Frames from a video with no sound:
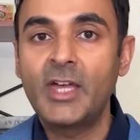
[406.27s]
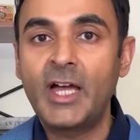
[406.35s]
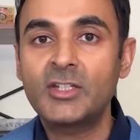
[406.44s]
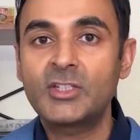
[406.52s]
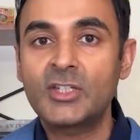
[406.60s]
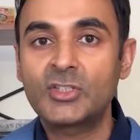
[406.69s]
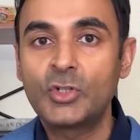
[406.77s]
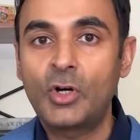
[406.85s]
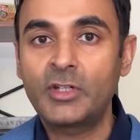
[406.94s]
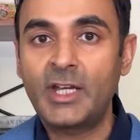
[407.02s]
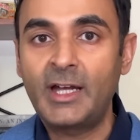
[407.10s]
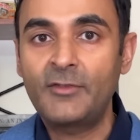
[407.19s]
That
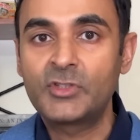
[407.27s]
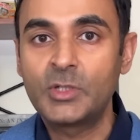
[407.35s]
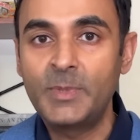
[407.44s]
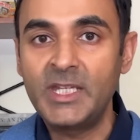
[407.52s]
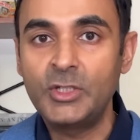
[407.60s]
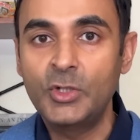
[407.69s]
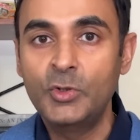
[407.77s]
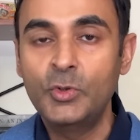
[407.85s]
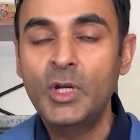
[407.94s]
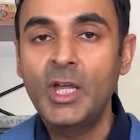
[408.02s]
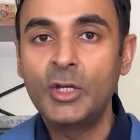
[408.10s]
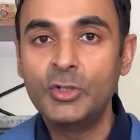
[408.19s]
does not have to be
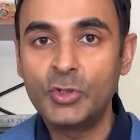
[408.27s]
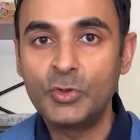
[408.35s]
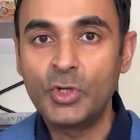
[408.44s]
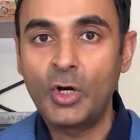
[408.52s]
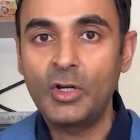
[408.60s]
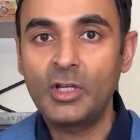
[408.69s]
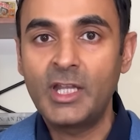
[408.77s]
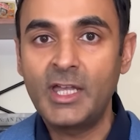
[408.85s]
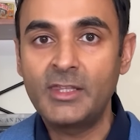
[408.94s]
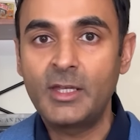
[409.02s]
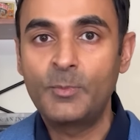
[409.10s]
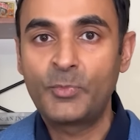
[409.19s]
you. Do
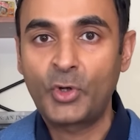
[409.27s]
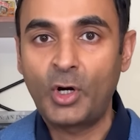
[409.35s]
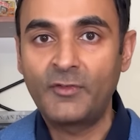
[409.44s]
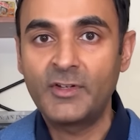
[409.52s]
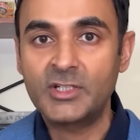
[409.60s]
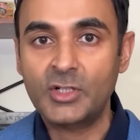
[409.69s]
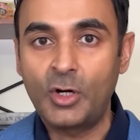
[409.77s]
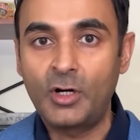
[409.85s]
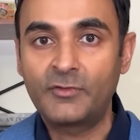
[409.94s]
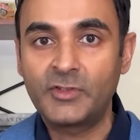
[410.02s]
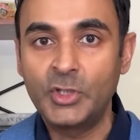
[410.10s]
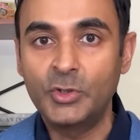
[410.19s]
not let them profit
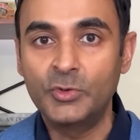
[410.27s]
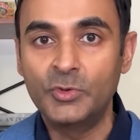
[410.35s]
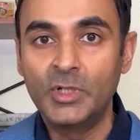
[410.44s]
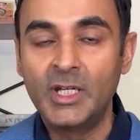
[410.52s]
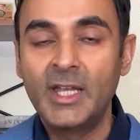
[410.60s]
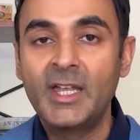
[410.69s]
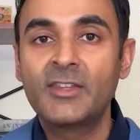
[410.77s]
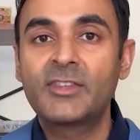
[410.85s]
off you.